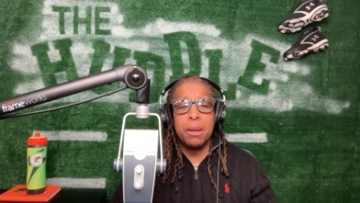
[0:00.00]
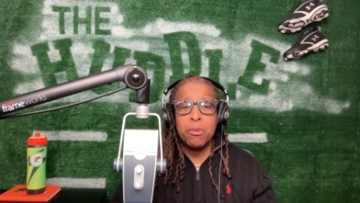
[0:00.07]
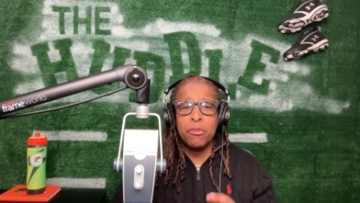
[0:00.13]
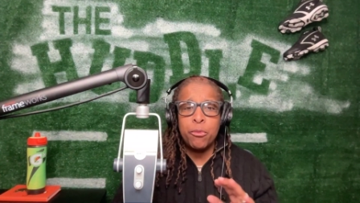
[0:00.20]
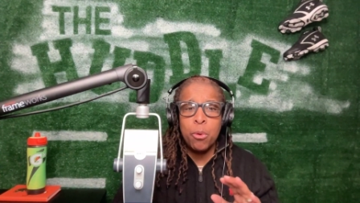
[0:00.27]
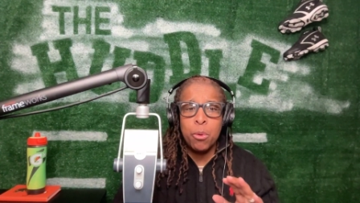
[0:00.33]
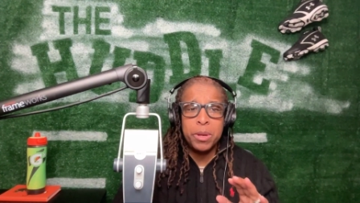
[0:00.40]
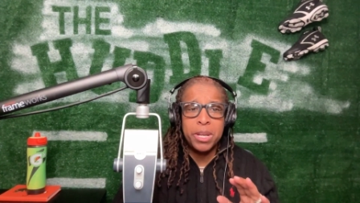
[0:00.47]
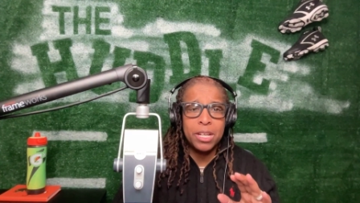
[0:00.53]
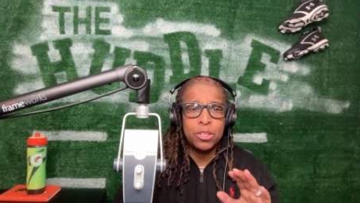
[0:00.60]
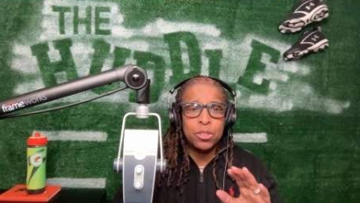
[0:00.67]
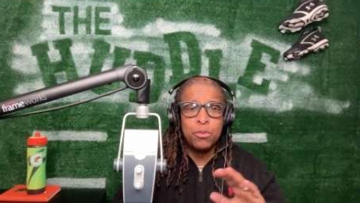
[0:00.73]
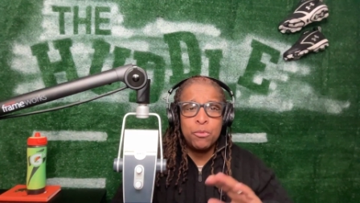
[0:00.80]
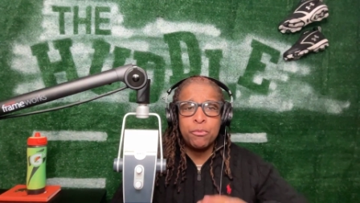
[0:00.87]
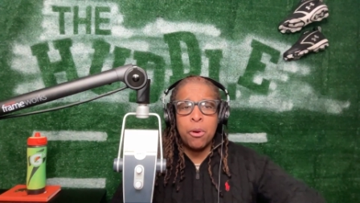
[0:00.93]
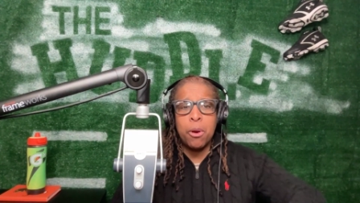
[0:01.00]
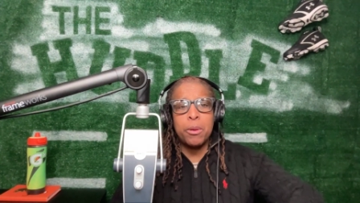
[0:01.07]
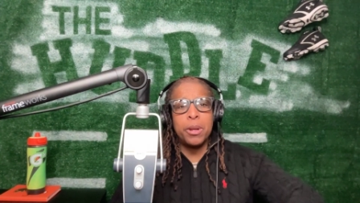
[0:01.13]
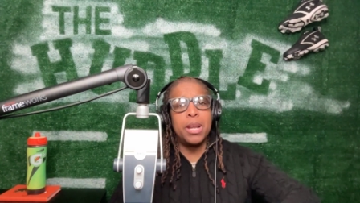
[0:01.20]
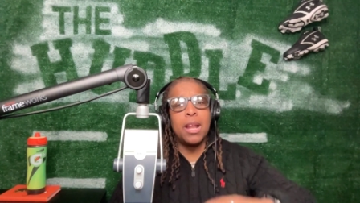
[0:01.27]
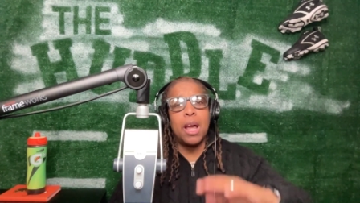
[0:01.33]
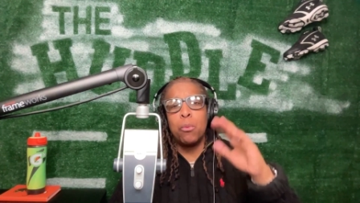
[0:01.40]
Before we get too far
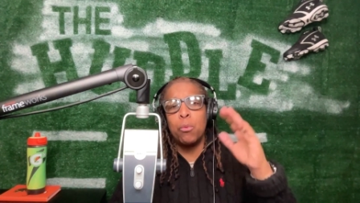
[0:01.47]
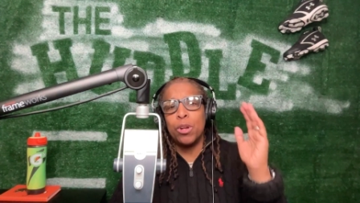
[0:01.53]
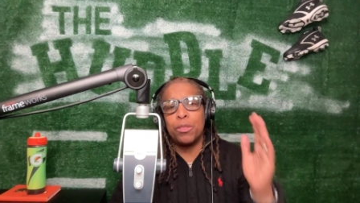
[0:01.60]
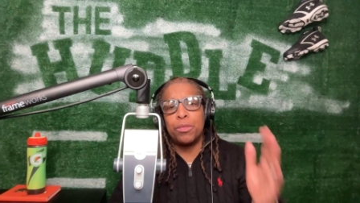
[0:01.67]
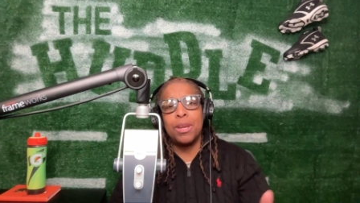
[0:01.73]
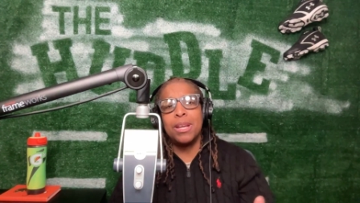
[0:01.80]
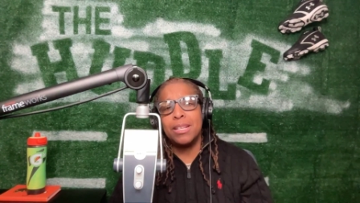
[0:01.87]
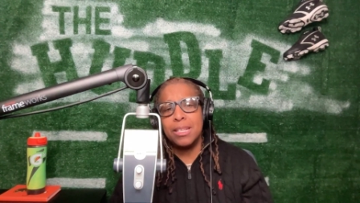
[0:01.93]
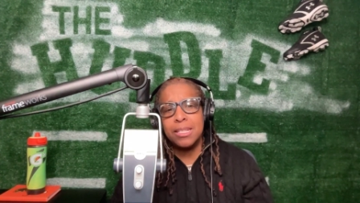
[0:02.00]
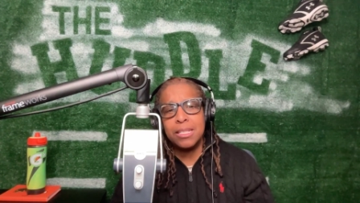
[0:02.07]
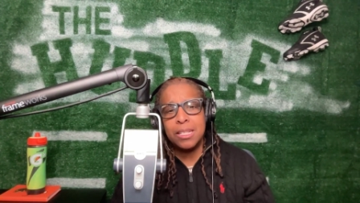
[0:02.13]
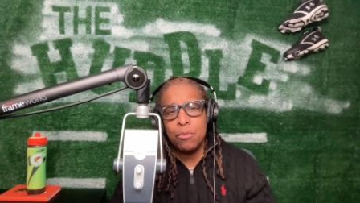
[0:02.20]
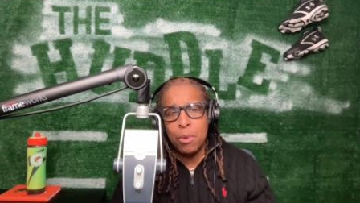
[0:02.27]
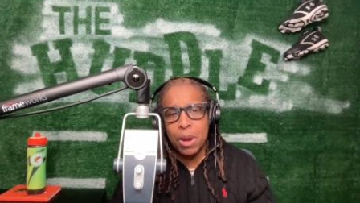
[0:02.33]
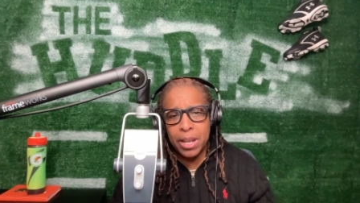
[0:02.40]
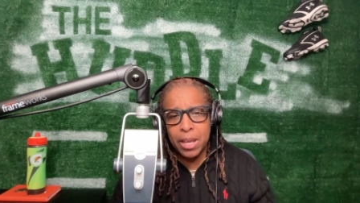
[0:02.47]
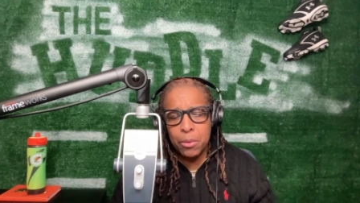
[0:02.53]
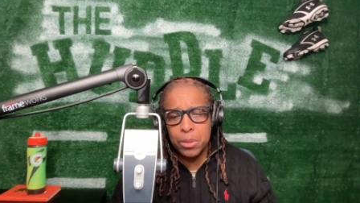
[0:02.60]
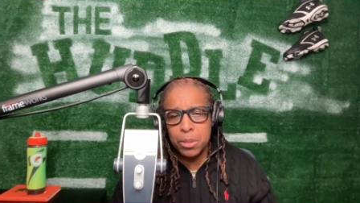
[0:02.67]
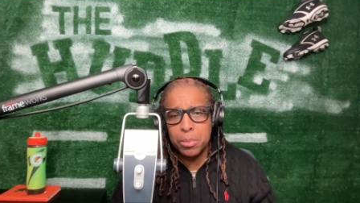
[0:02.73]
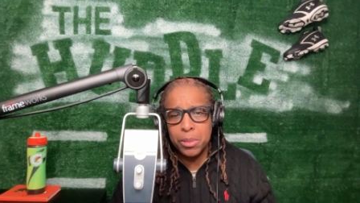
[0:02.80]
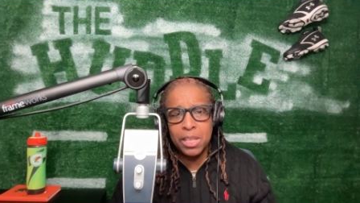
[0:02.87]
in it, I want to thank DC Radio
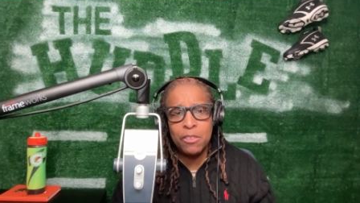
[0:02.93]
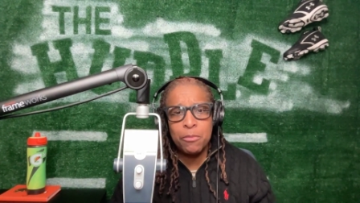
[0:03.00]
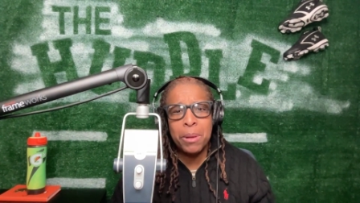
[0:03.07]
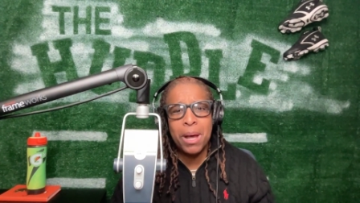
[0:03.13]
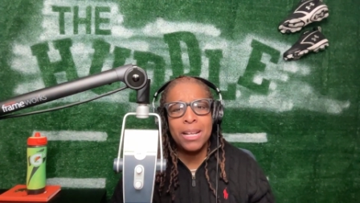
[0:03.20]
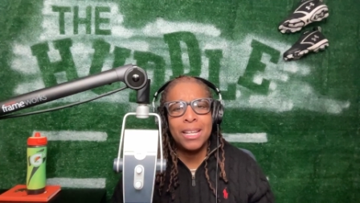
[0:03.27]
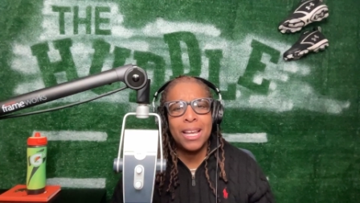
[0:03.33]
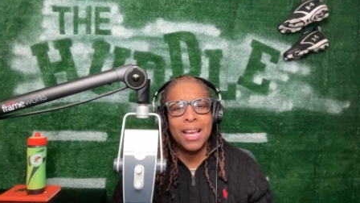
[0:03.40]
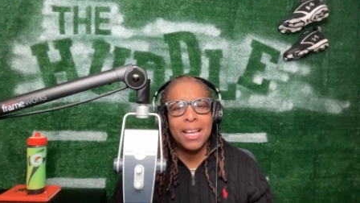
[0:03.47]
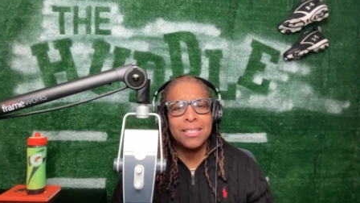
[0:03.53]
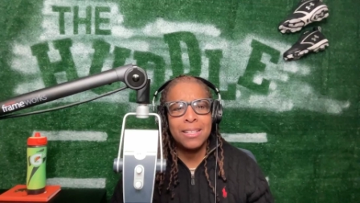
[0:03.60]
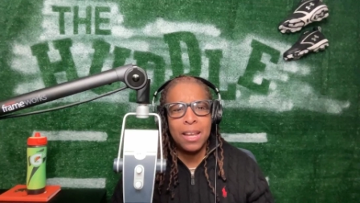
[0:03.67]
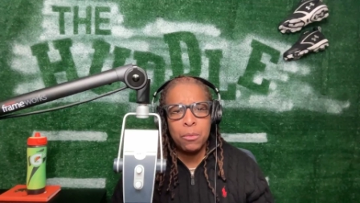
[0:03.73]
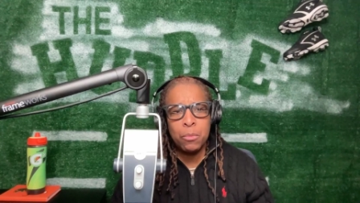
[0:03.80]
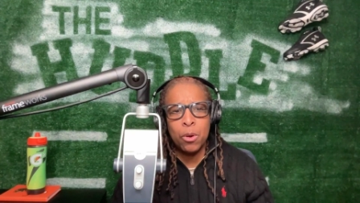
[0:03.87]
and the Believe Podcast Network.